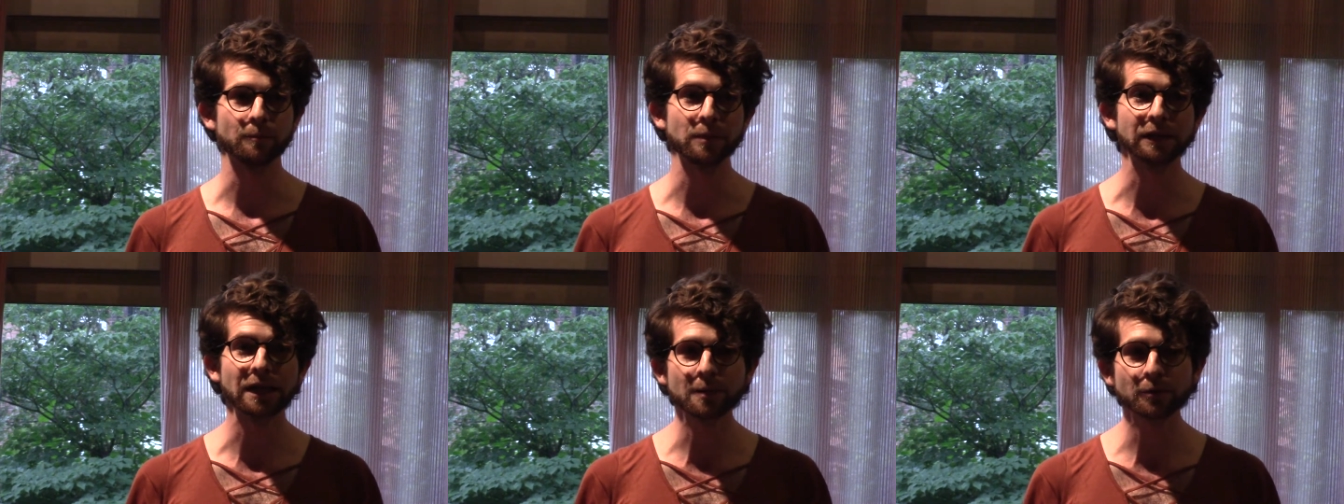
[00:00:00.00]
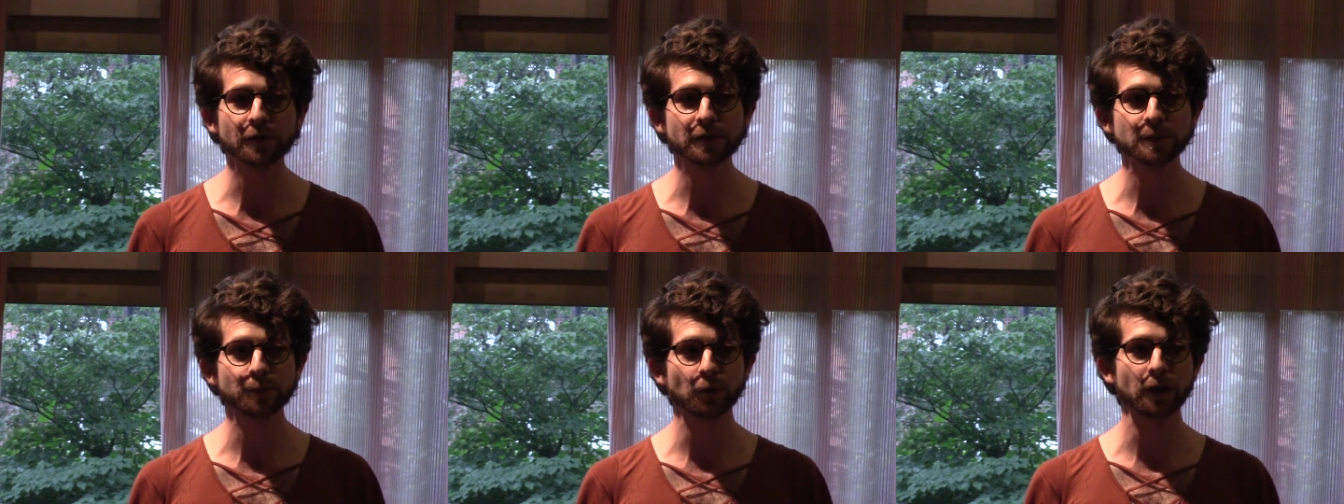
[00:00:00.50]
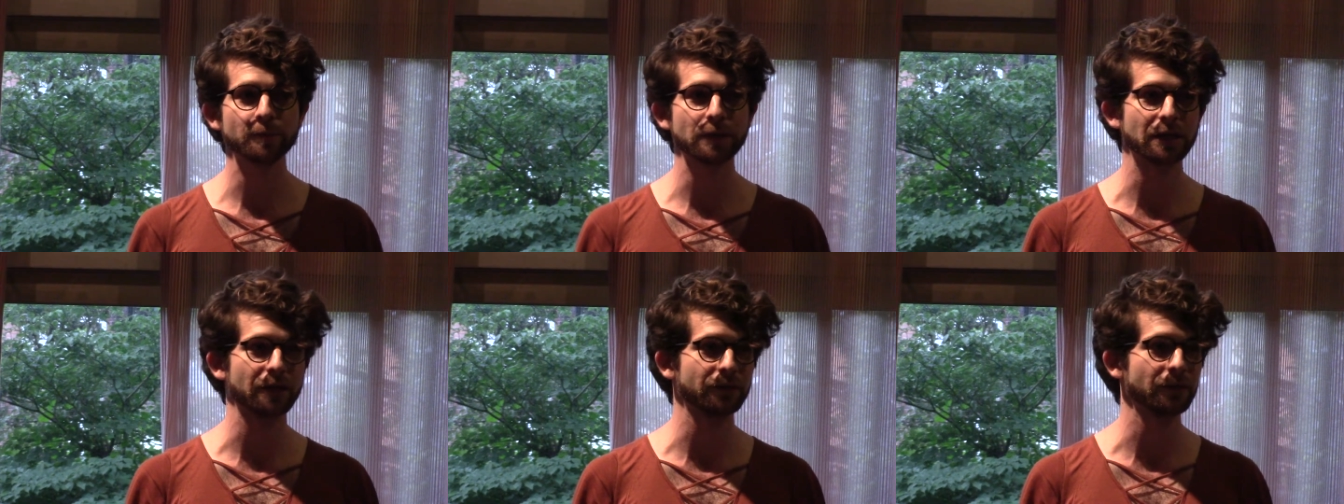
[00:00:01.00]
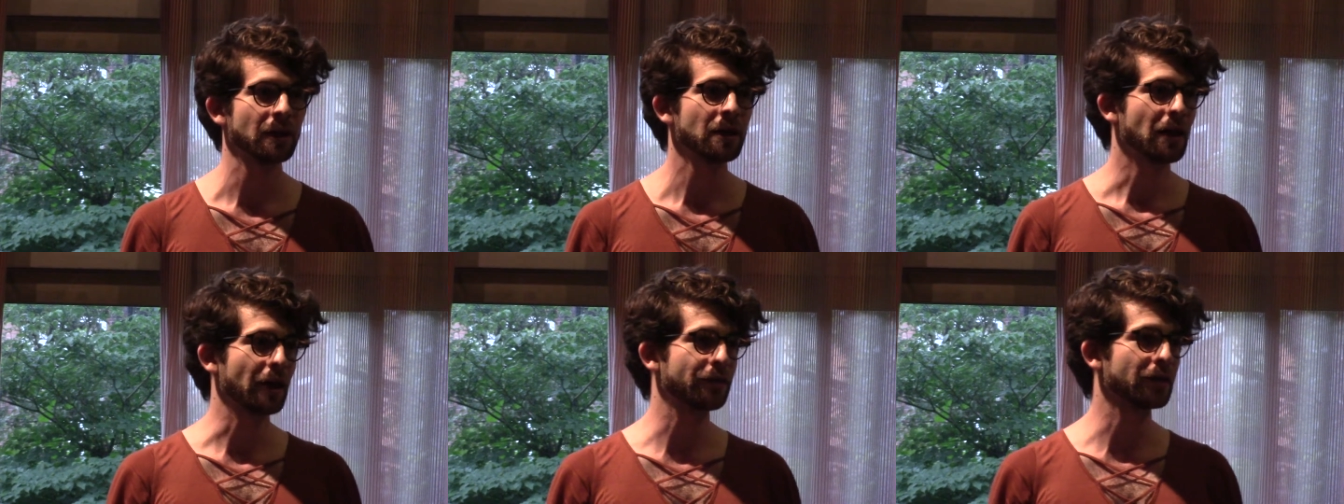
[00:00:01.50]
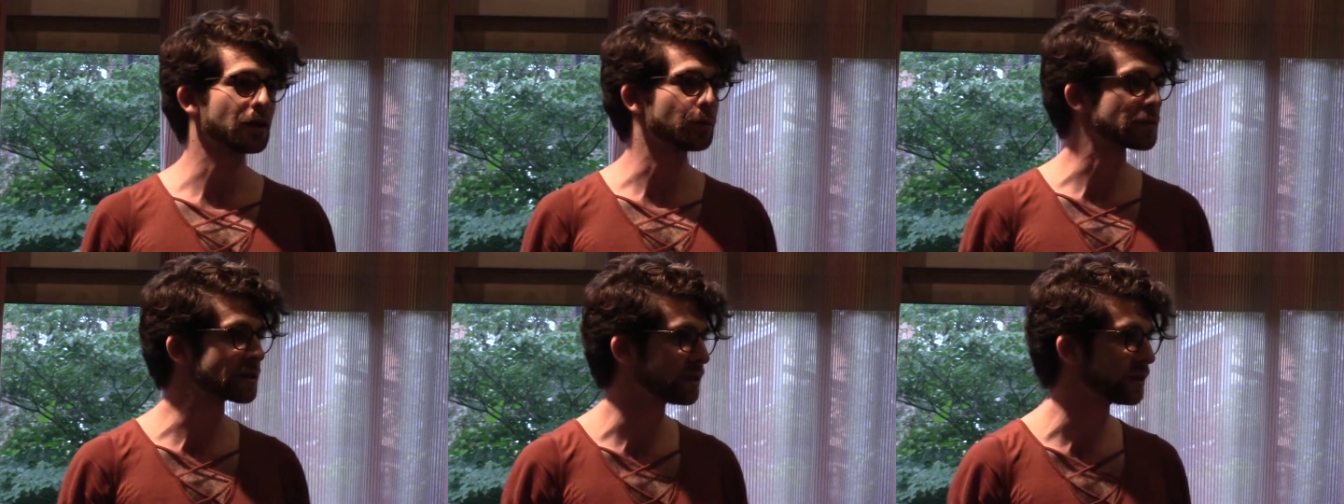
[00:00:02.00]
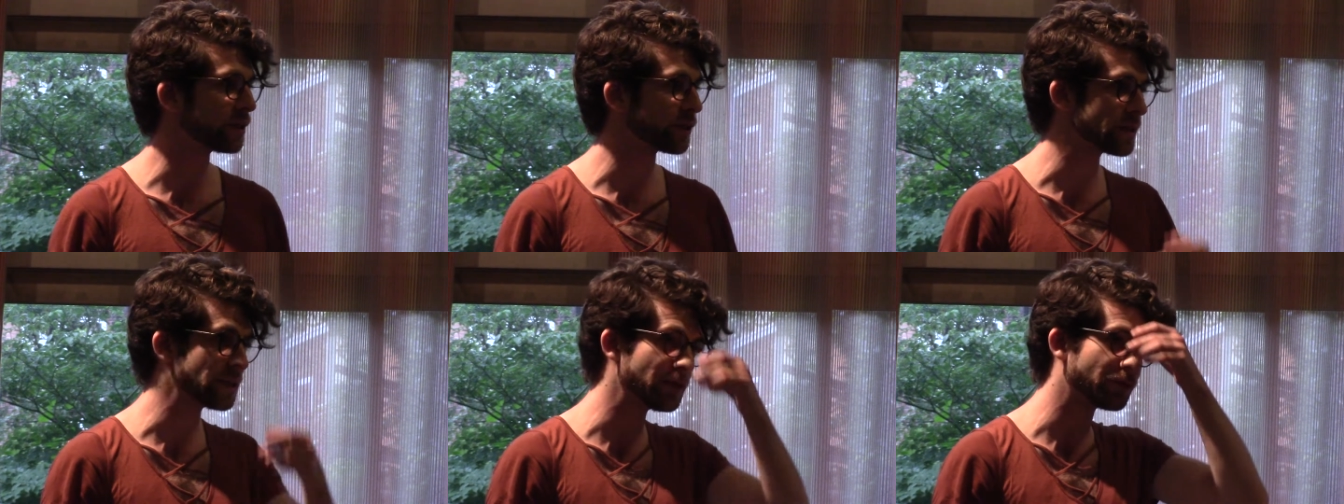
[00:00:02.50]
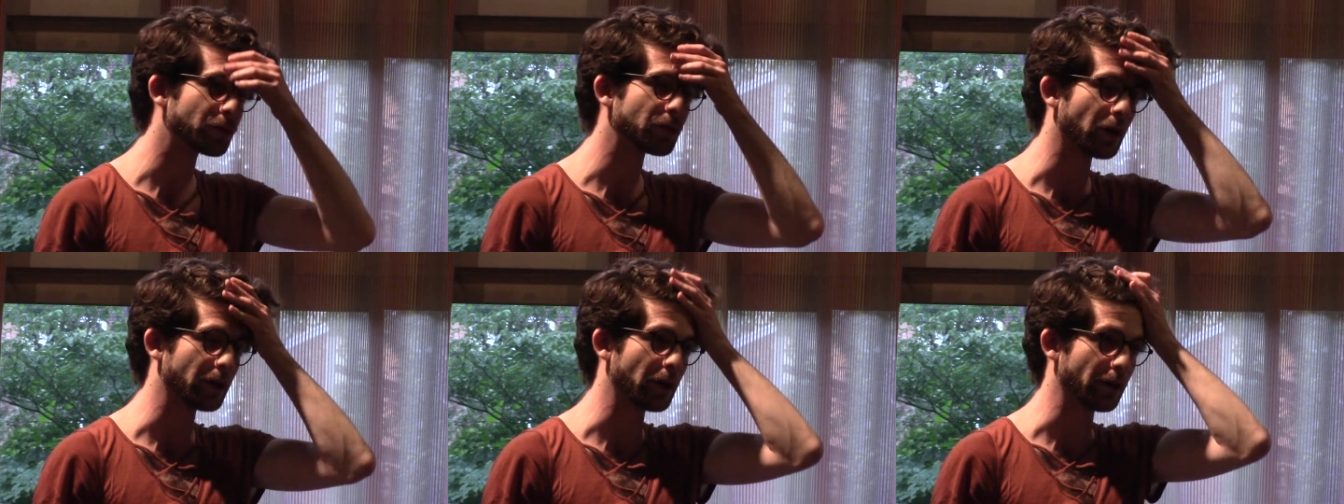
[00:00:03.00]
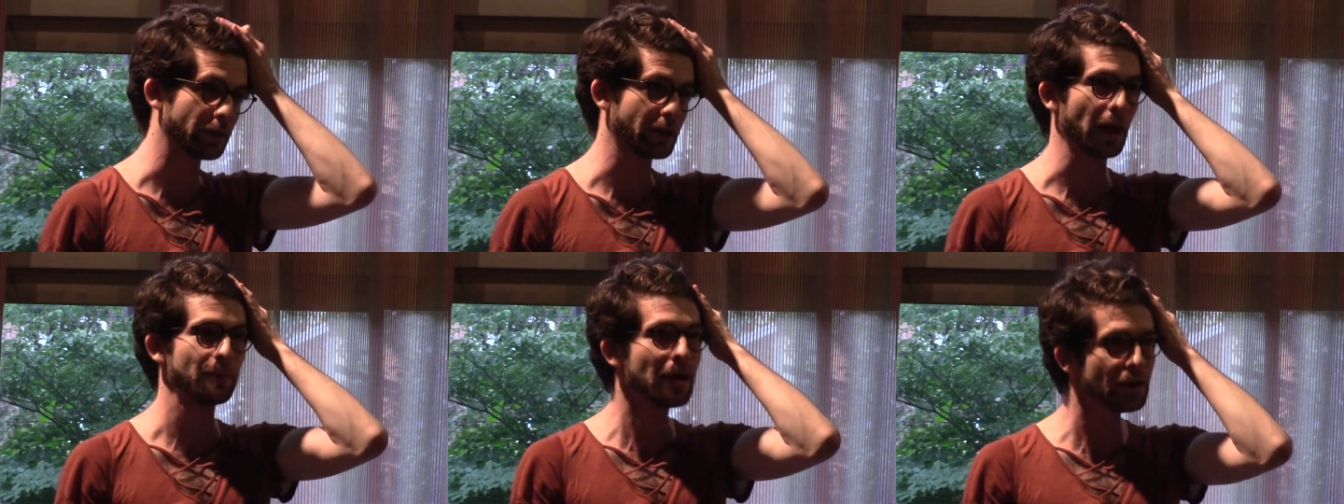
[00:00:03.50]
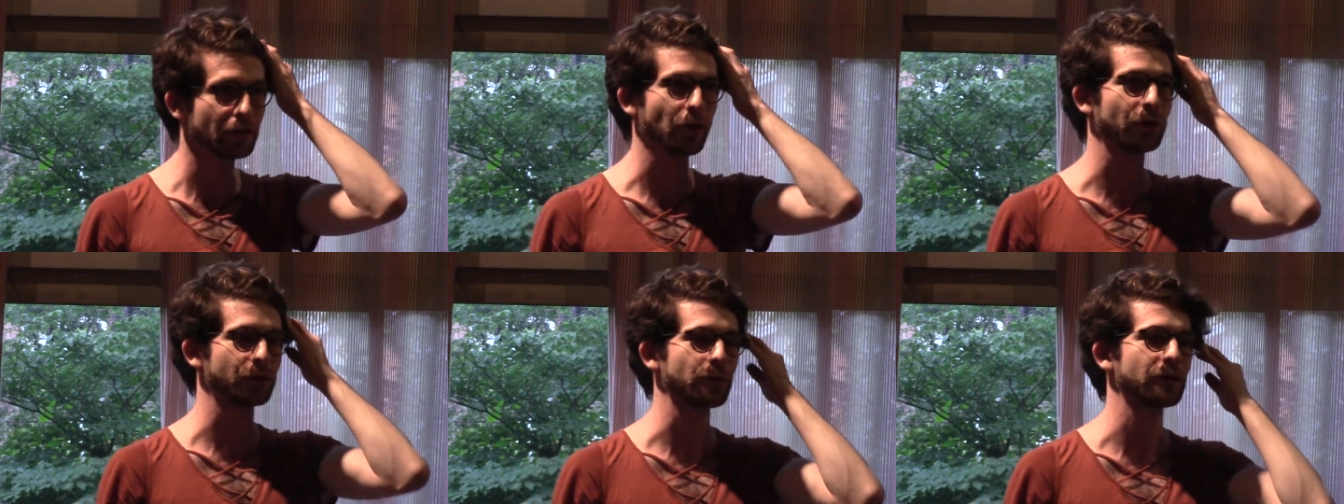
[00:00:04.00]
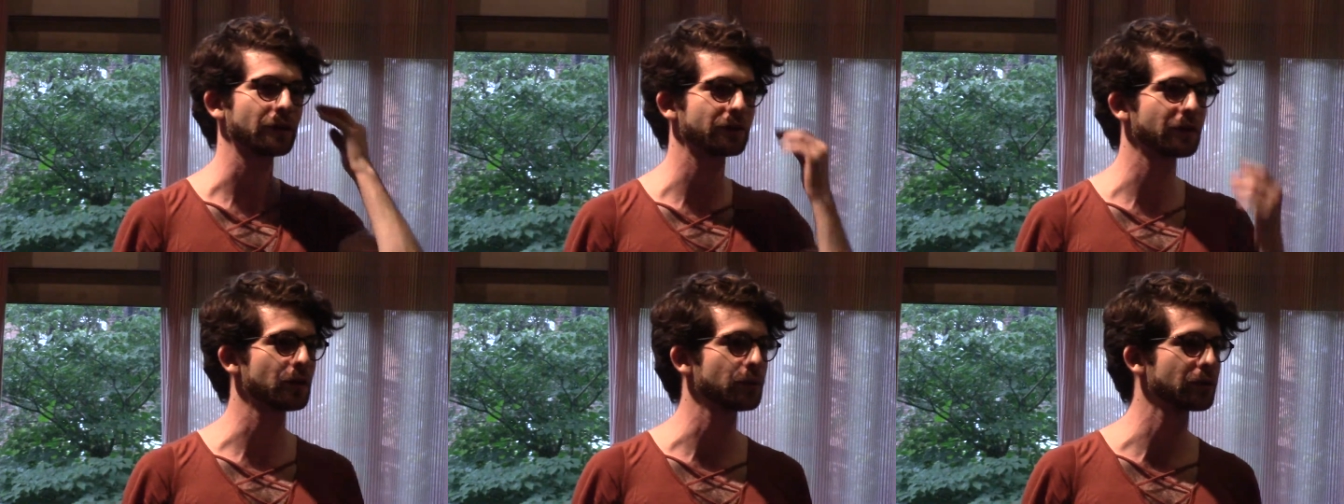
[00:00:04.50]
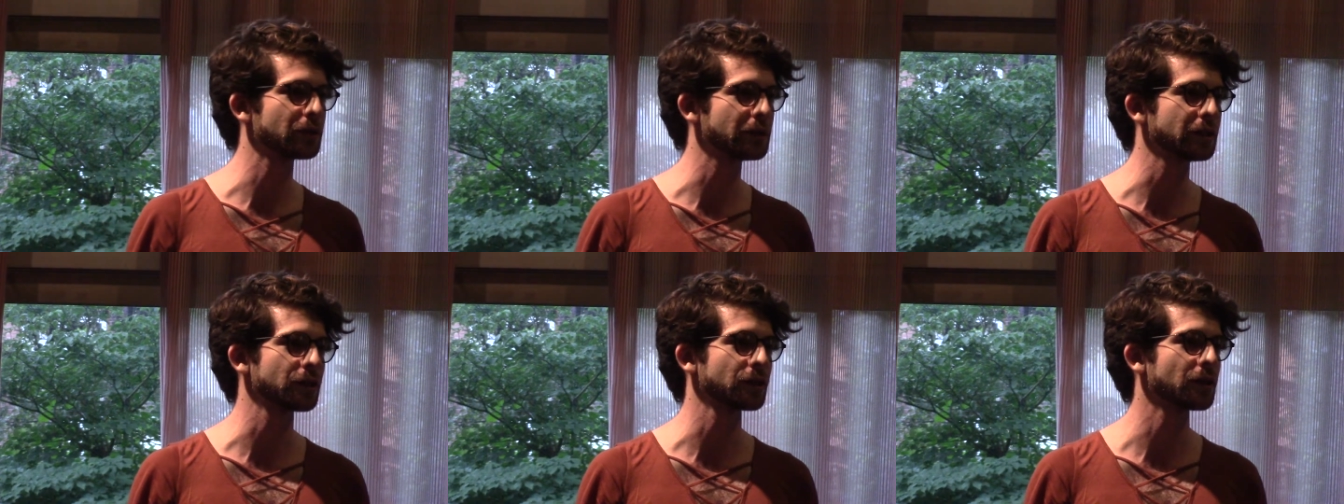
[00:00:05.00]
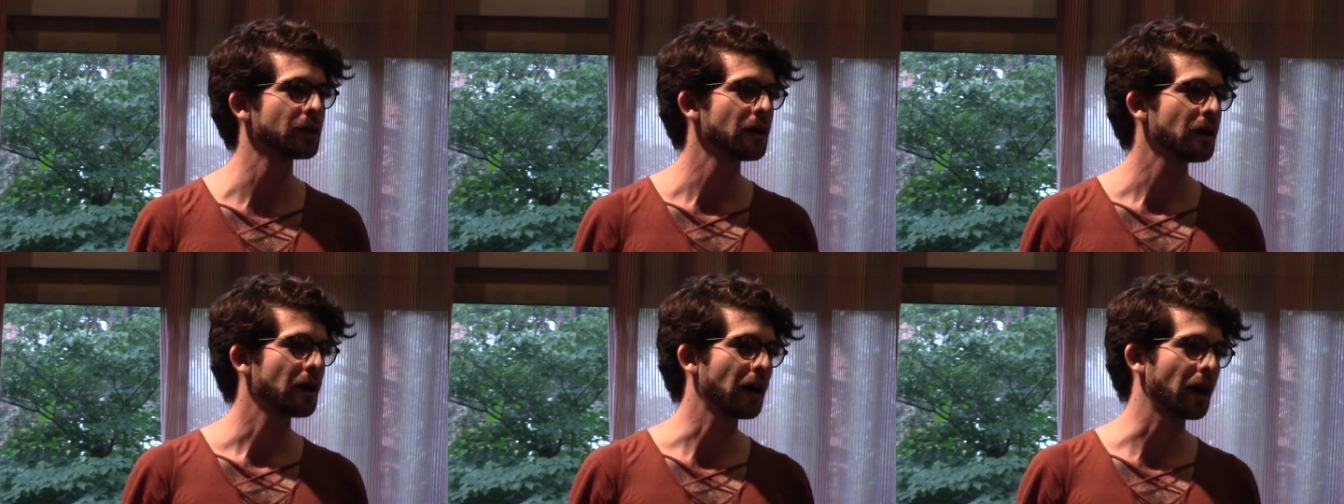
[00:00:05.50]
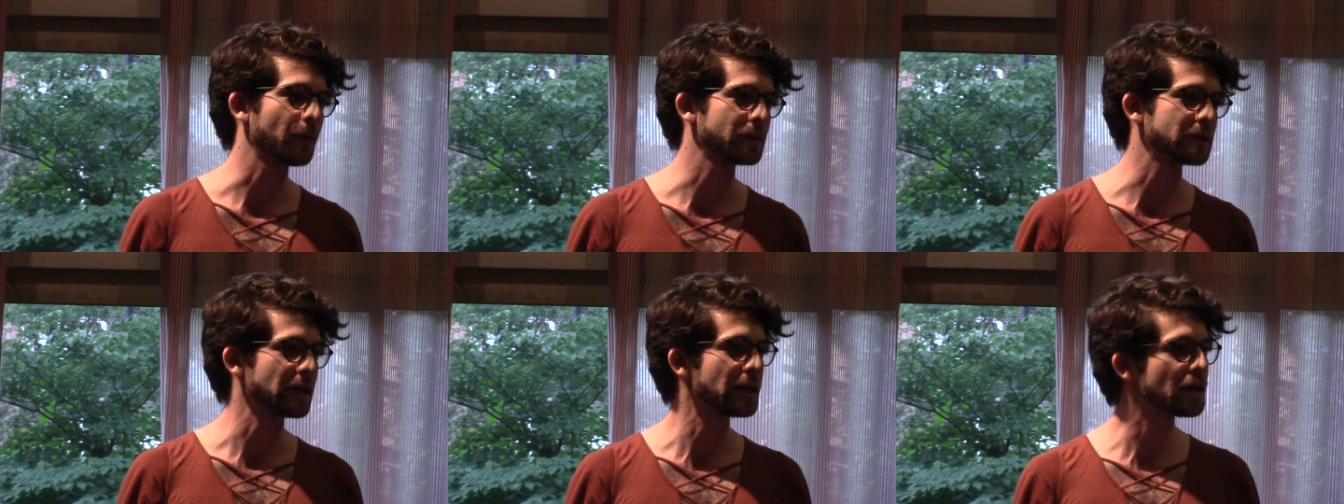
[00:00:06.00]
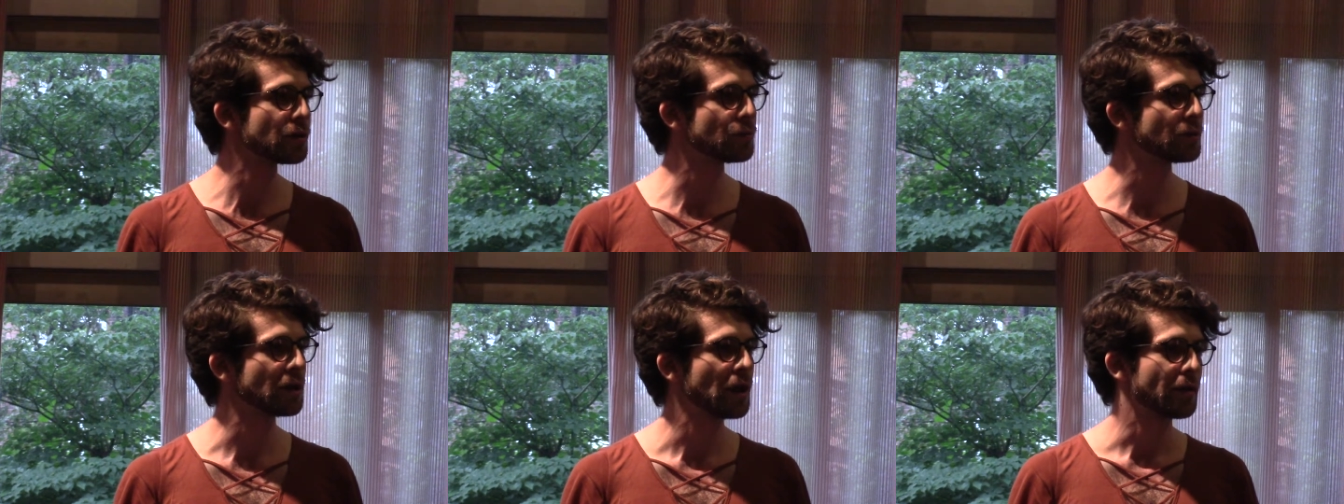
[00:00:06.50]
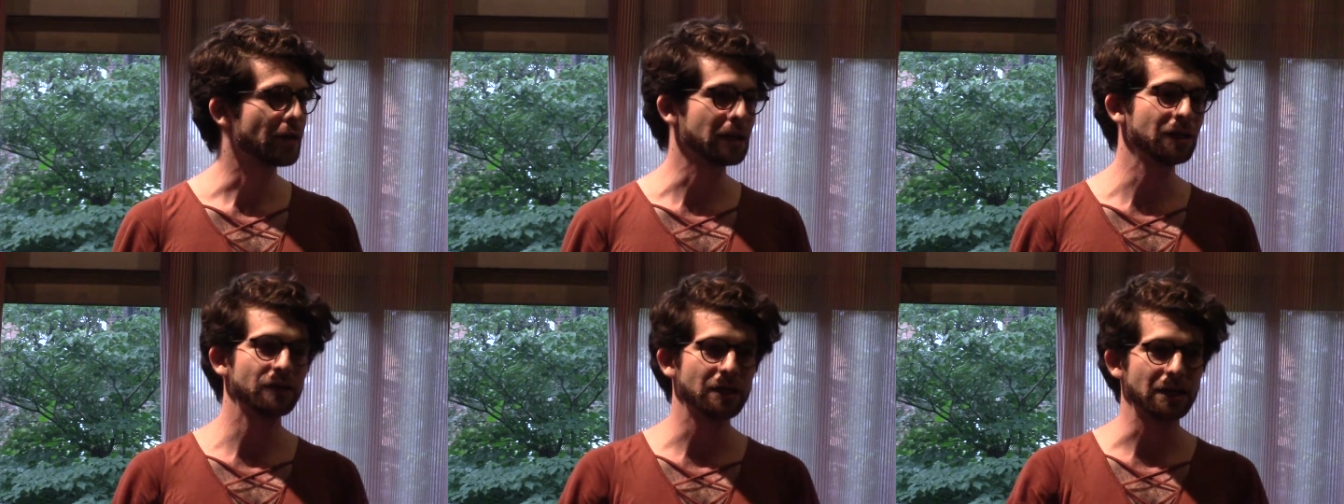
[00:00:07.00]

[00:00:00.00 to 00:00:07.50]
belabor this point because I think it was clear, the campaign also thinks that it was clear to him that even